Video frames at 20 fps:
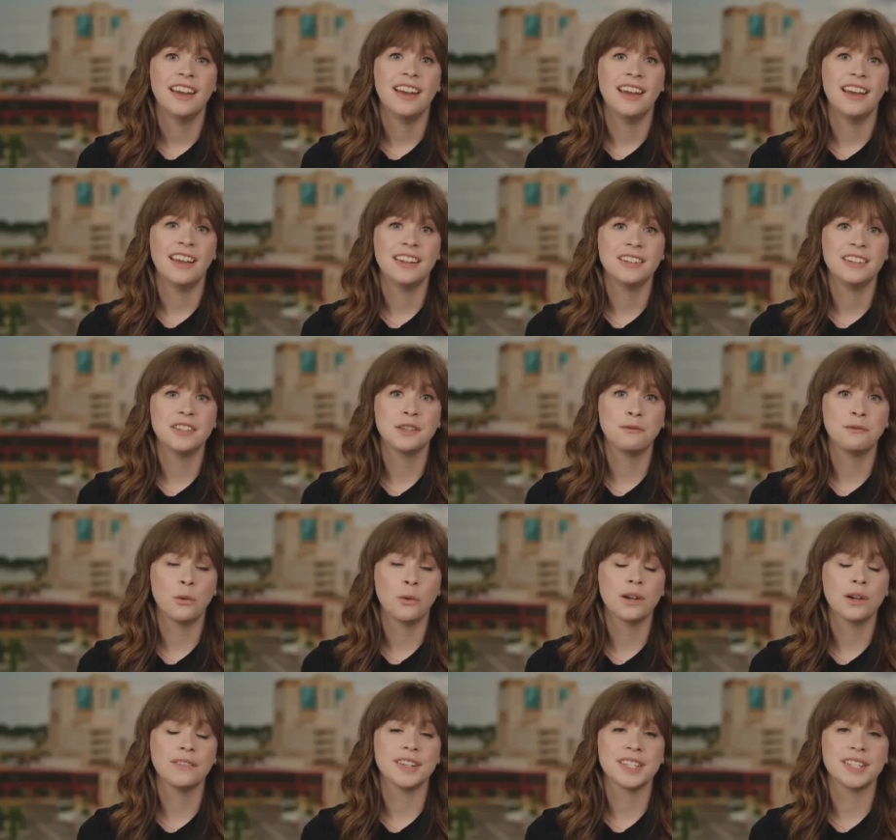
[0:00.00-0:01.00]
And the
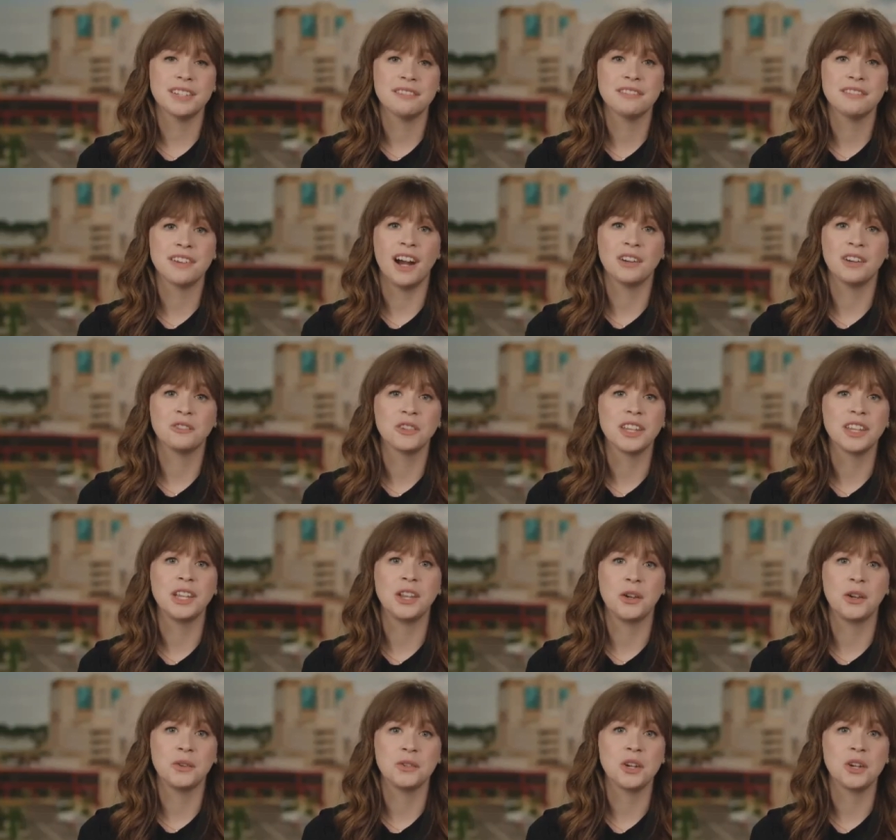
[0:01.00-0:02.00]
four of us have gotten really
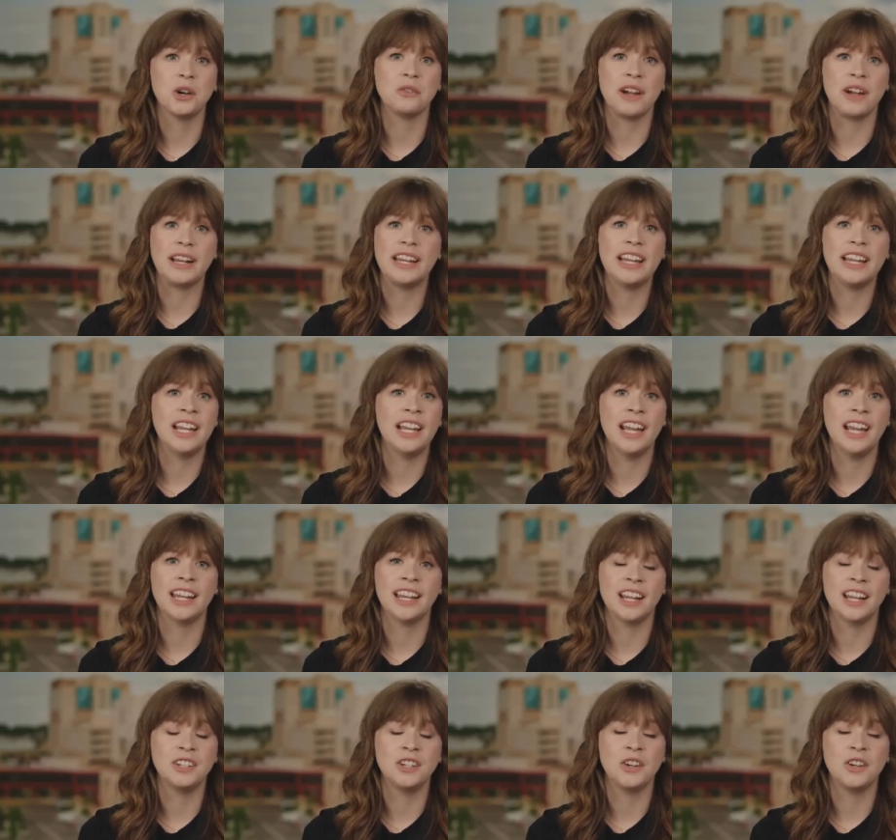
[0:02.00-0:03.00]
close already.
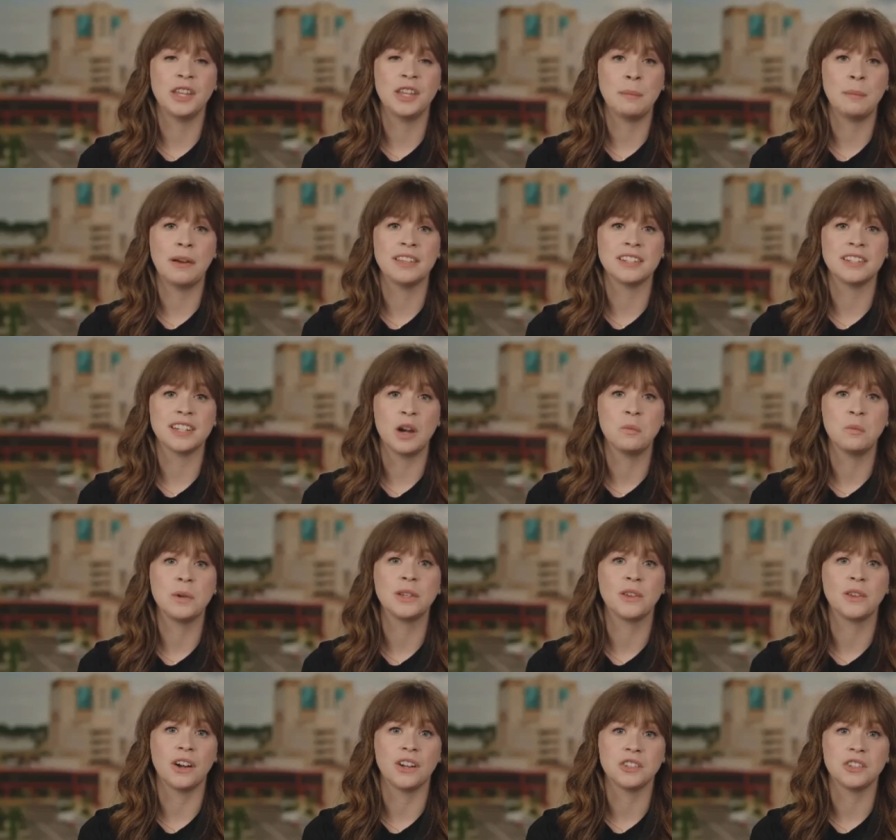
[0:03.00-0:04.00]
And I know that by the time we
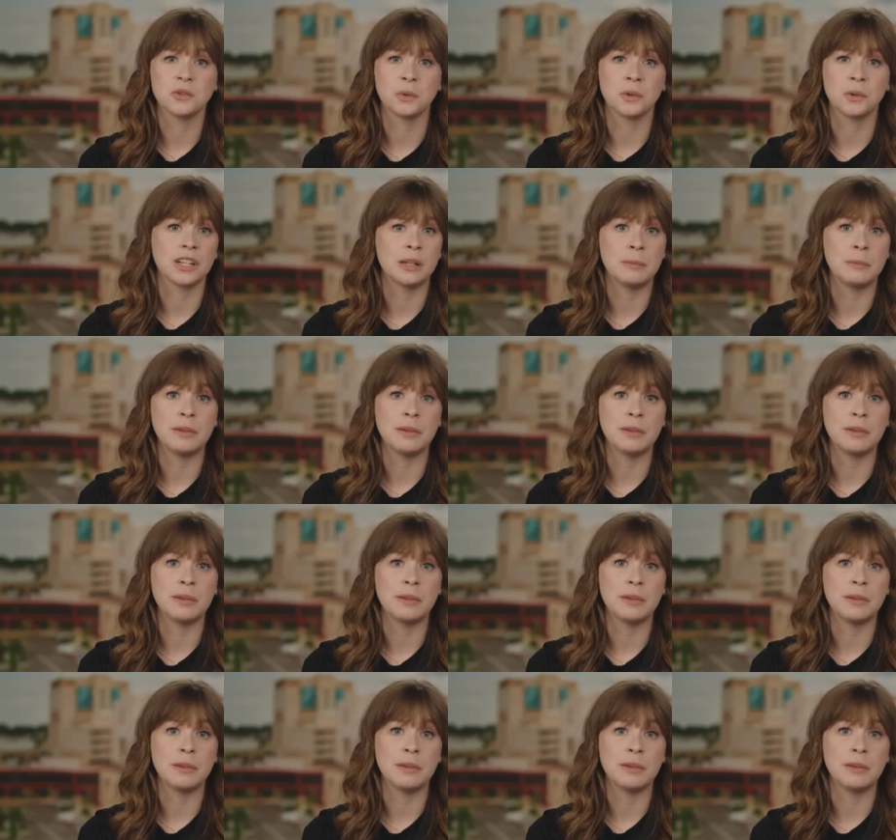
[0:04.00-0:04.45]
launch, we're going to